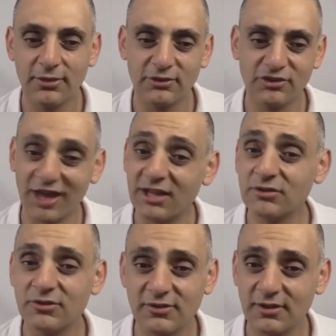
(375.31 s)
The
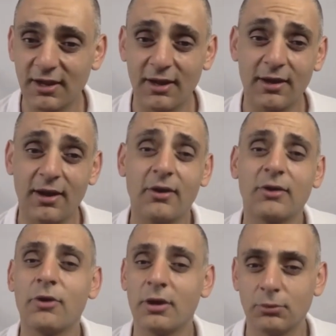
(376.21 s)
changes
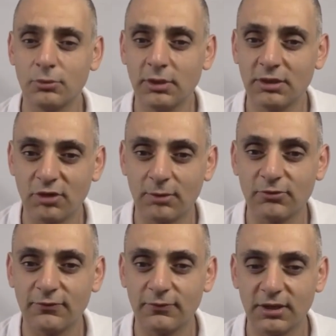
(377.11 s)
are incredible in
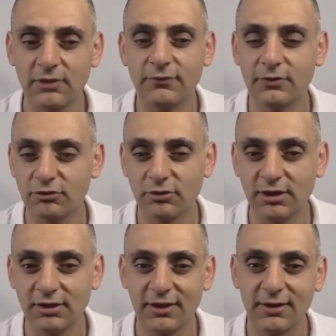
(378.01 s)
terms of
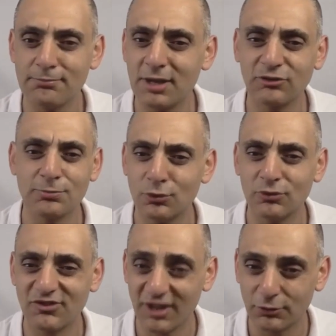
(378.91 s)
individually. They're much
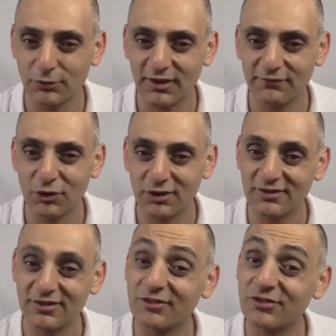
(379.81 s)
more settled. They've
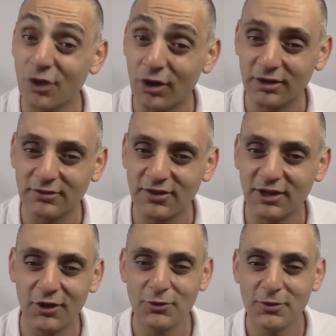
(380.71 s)
got a science.
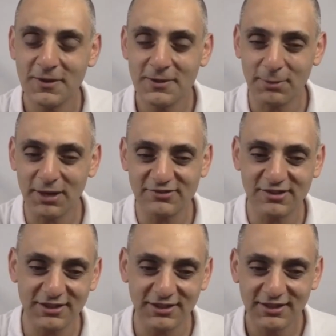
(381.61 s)
They know, they
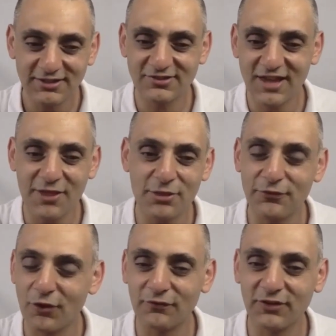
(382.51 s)
basically scan
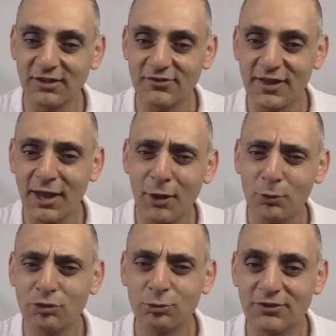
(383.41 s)
the five keys and they
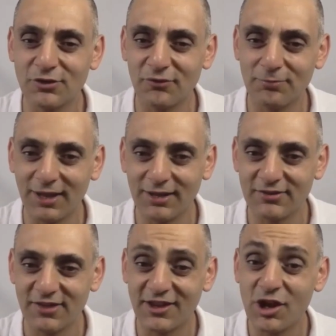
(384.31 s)
know which one's off
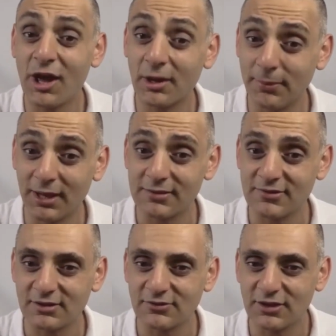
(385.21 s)
balance and they know how to
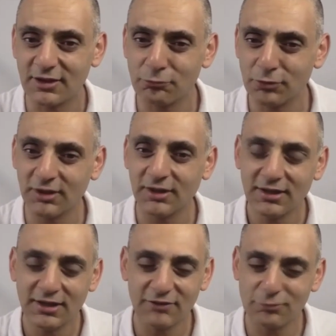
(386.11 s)
balance it. So they
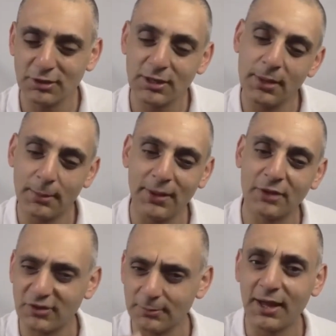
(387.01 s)
really, it's really about
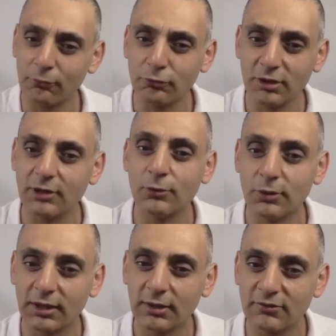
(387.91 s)
bouncing back really
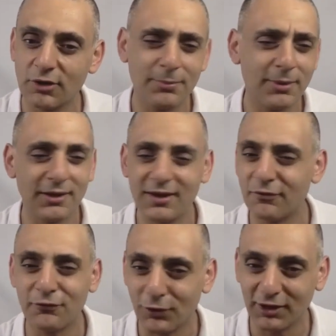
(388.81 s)
quick. It's not
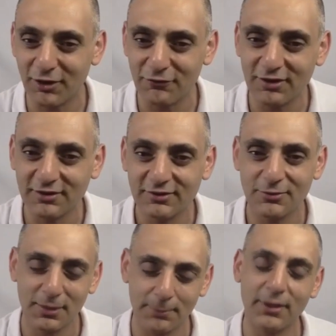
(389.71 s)
about never falling
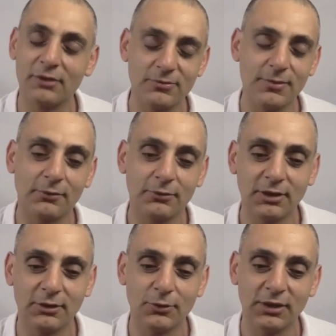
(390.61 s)
over. It's about bouncing
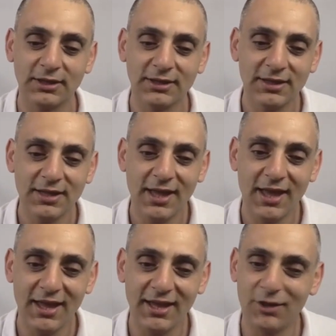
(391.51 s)
back really quick.
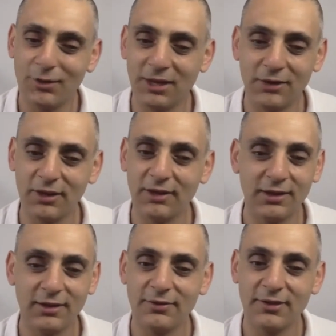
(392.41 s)
And I'm hearing,
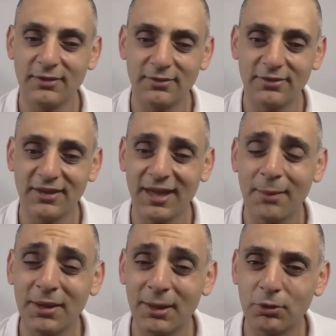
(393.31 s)
you know, that they're
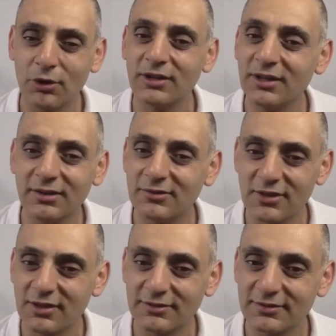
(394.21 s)
coming up with
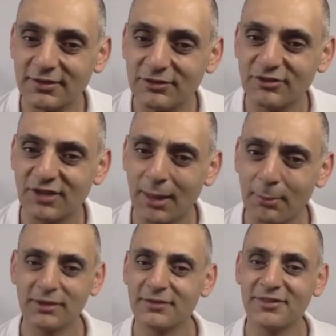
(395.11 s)
ideas that are just
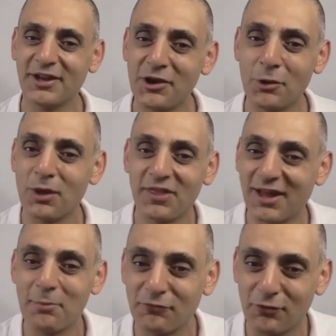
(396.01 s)
coming. They don't know where
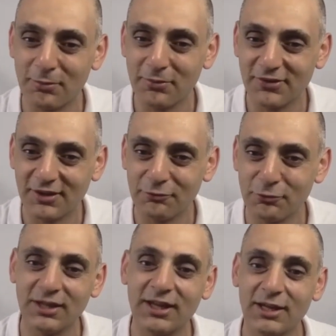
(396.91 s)
they're coming from. So
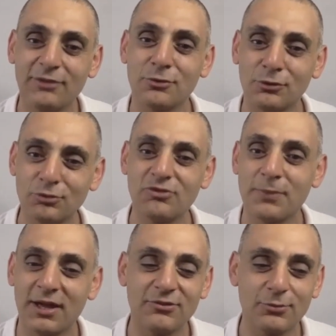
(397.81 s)
they're really getting into a good
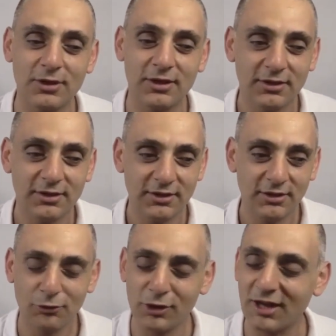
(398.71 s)
space where
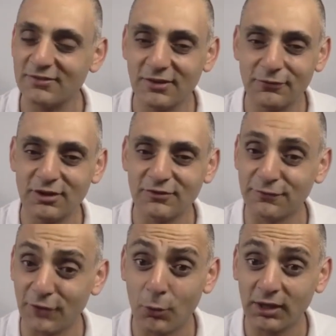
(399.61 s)
creativity is
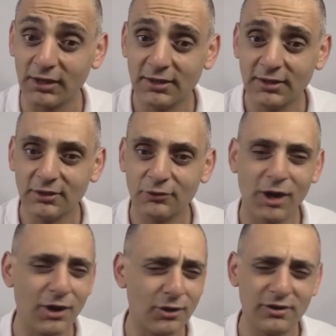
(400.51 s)
flowing.
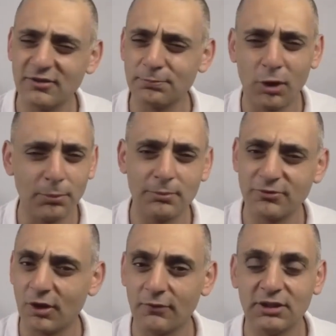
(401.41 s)
Great ideas,
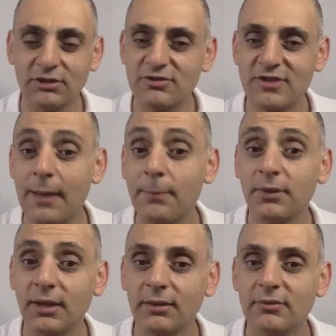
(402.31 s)
problem solving. It's just
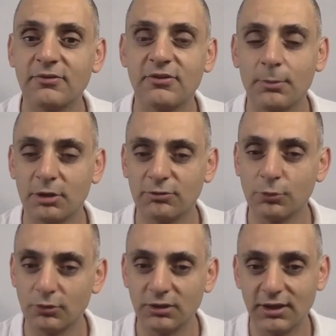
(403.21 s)
happening so
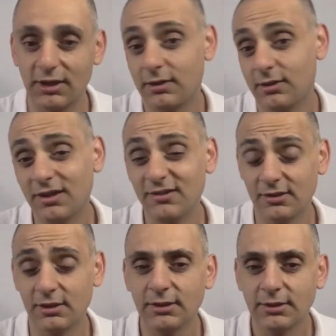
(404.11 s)
much more, you know,
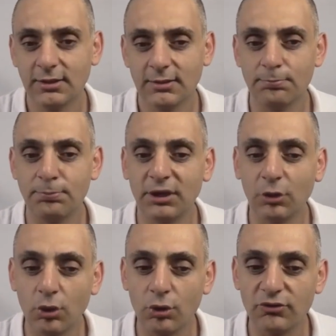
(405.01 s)
easily,
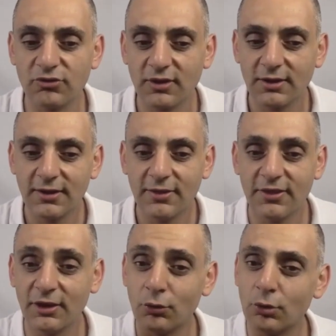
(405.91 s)
because
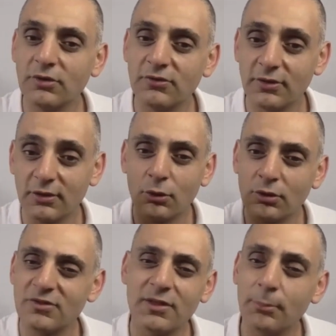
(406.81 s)
the noise
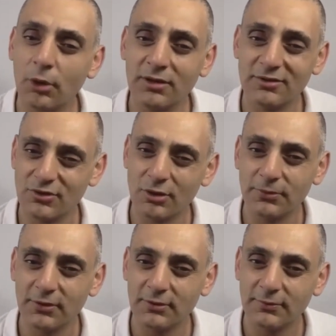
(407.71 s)
in their mind has
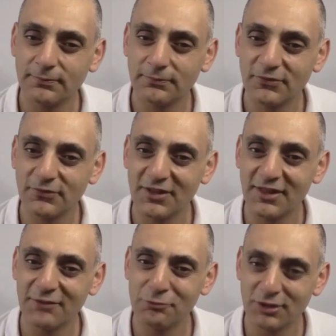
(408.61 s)
stopped. So
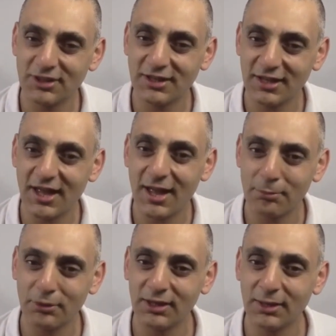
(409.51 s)
they really
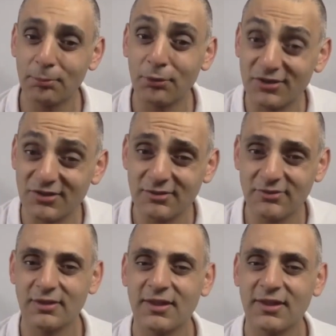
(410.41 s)
are bringing presence.